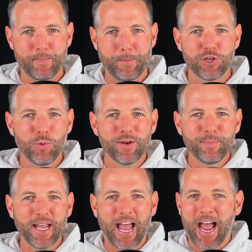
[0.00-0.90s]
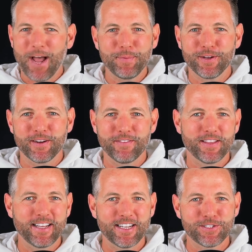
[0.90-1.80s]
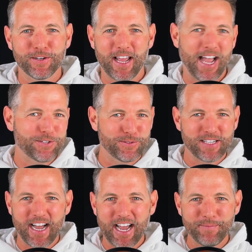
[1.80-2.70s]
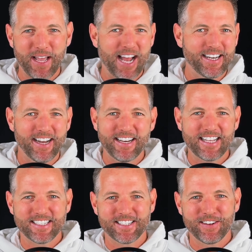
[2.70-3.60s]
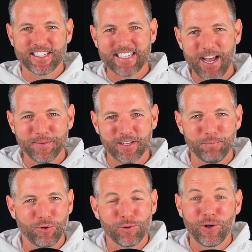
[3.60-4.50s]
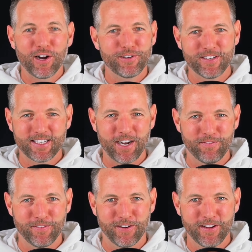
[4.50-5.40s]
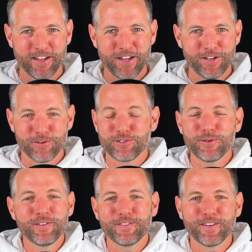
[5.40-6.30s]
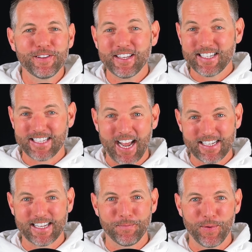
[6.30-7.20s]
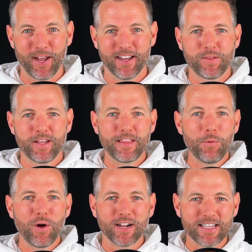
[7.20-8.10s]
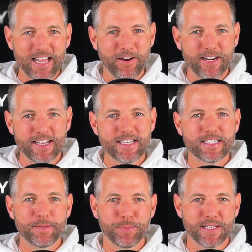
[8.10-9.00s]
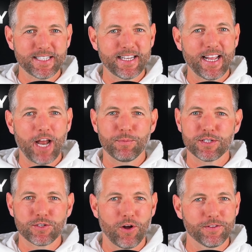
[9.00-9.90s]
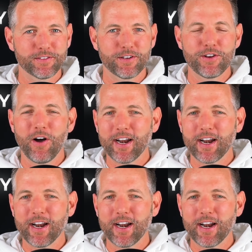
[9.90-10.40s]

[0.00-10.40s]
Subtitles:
You wouldn't be happier if the dentist took extra time, added unnecessary steps, and prolonged your discomfort. Your students feel the exact same way. They want clarity, simplicity, and results, not